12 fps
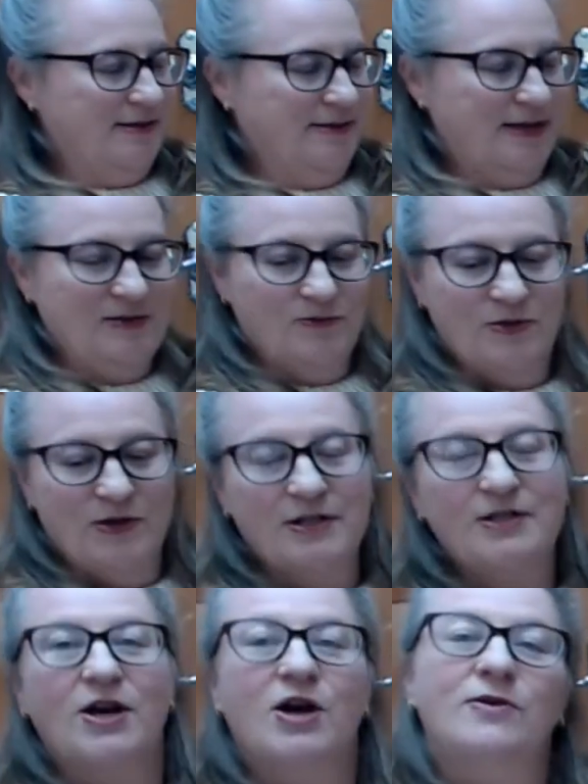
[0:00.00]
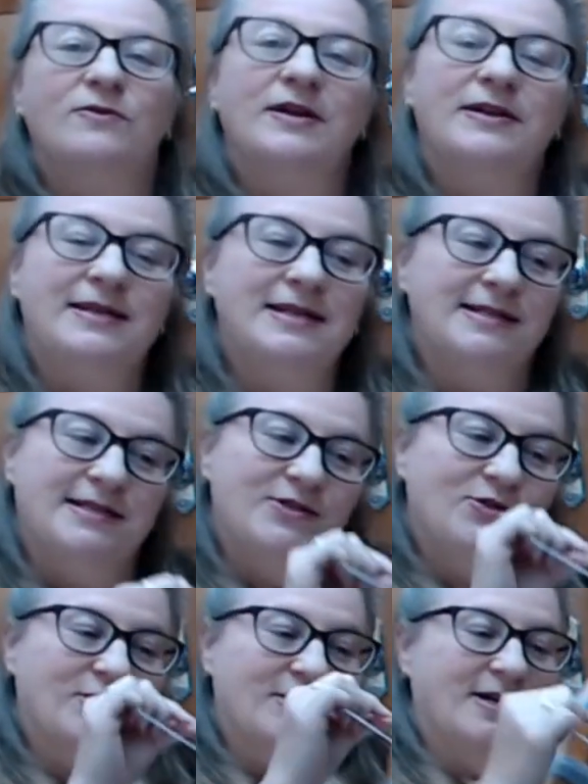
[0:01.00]
If not, hopefully this is
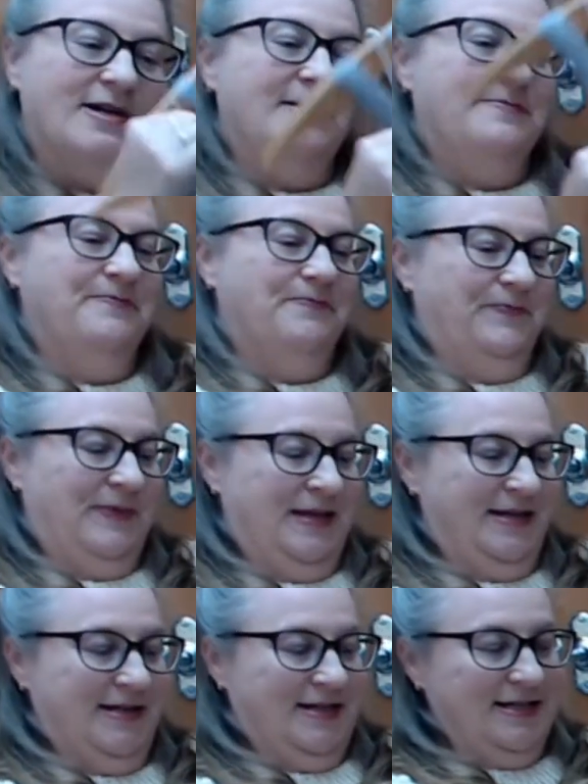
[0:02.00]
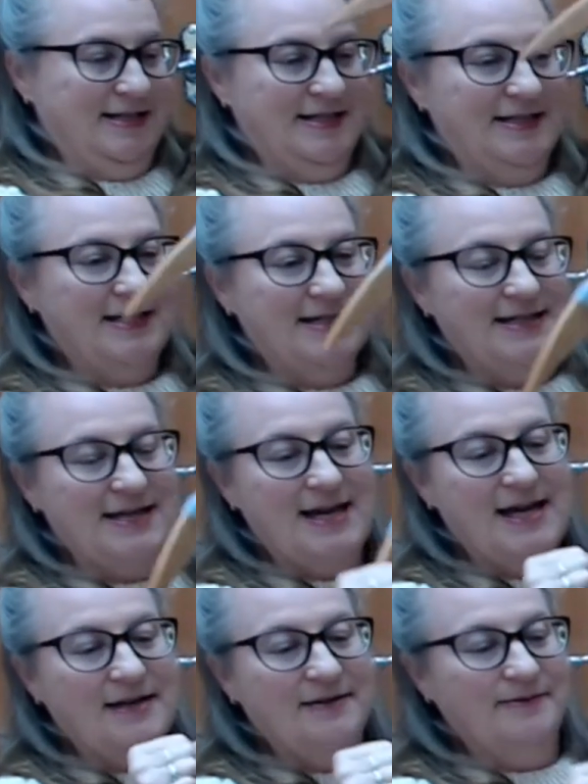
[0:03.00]
your time to sit
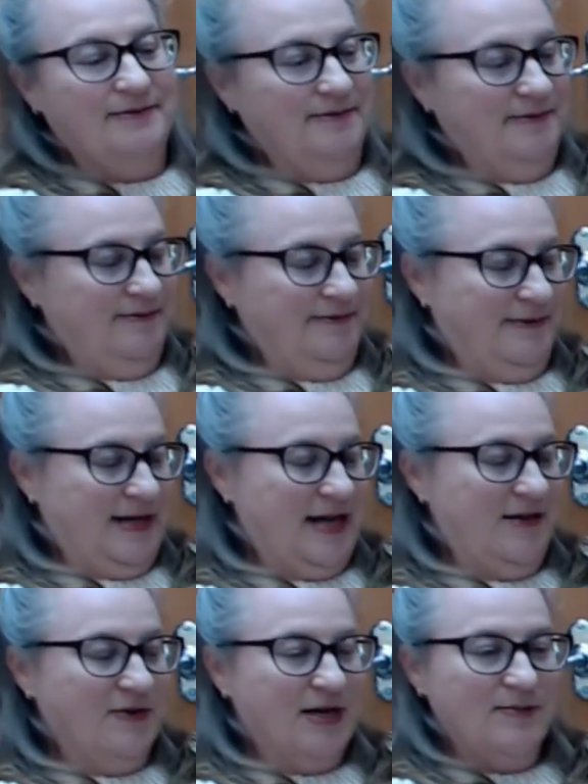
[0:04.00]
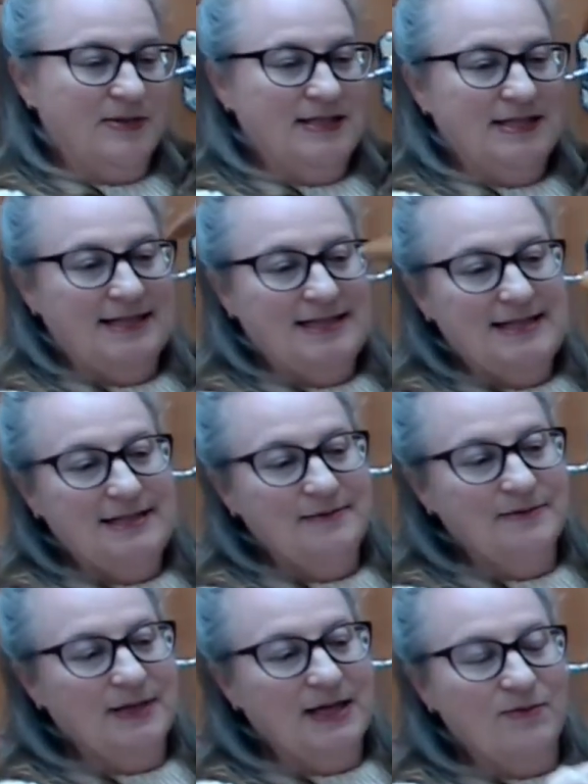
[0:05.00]
down, have a cup of tea,
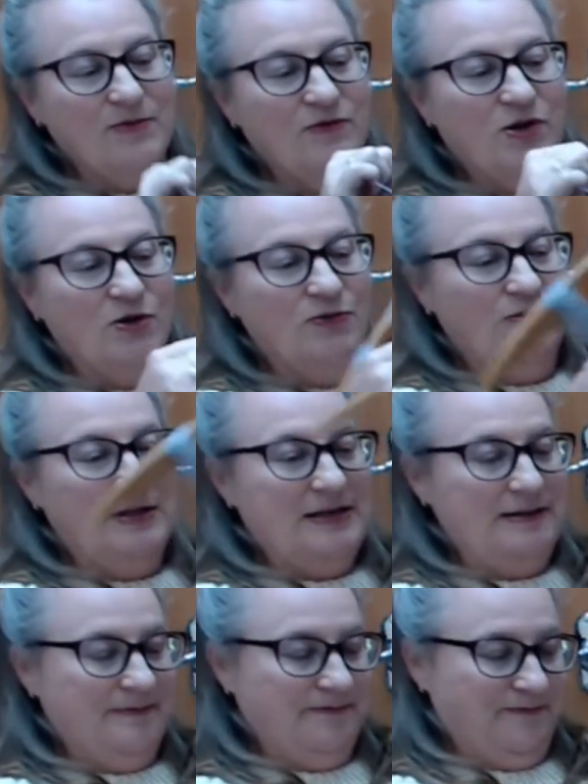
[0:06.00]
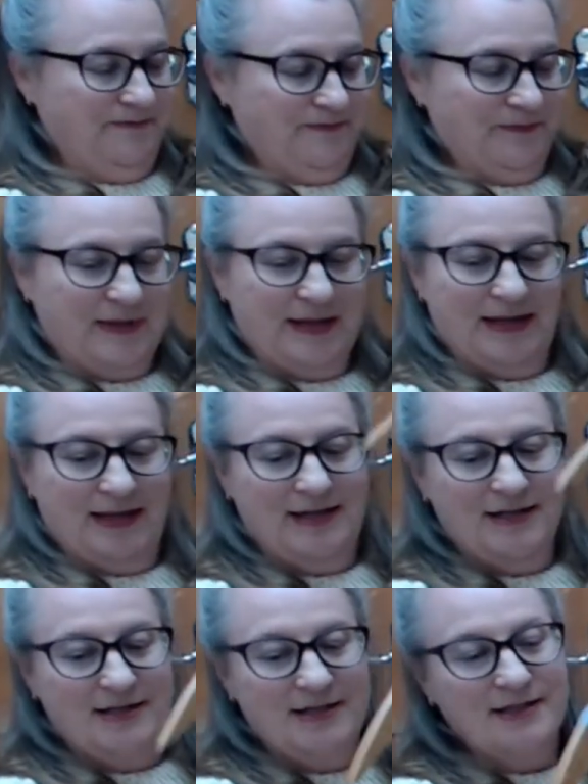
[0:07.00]
a cup of coffee,
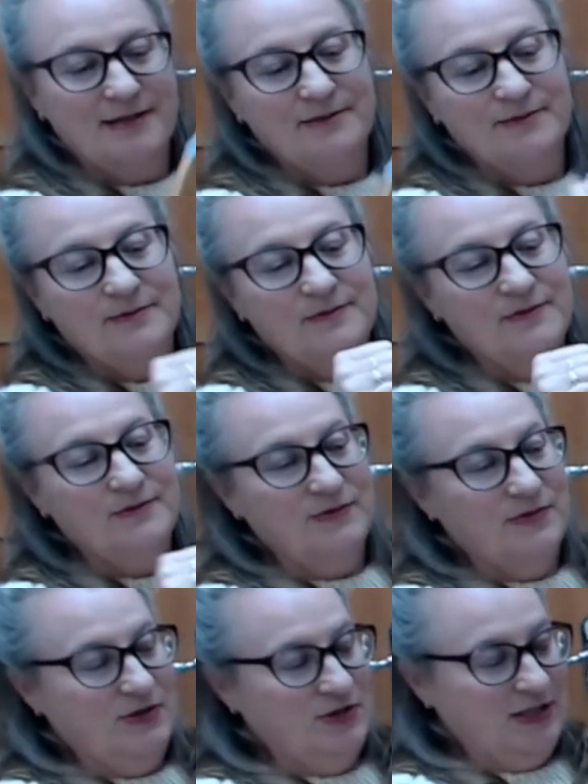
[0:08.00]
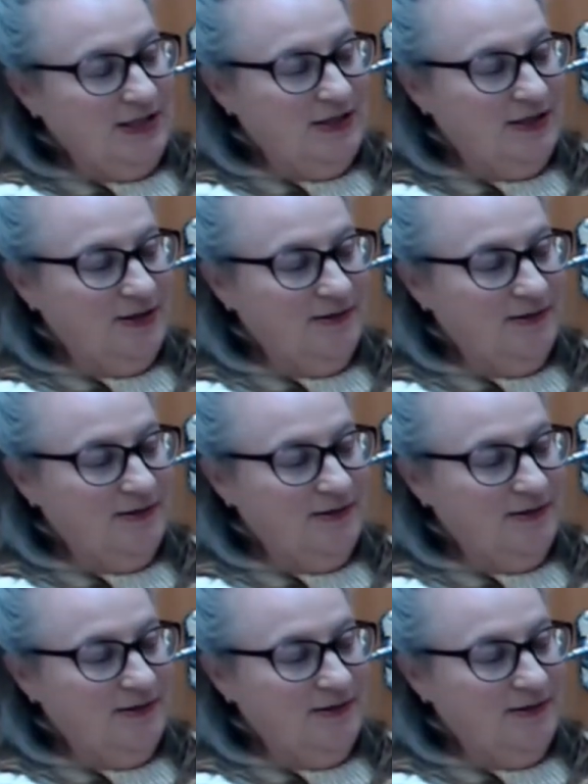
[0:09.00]
and just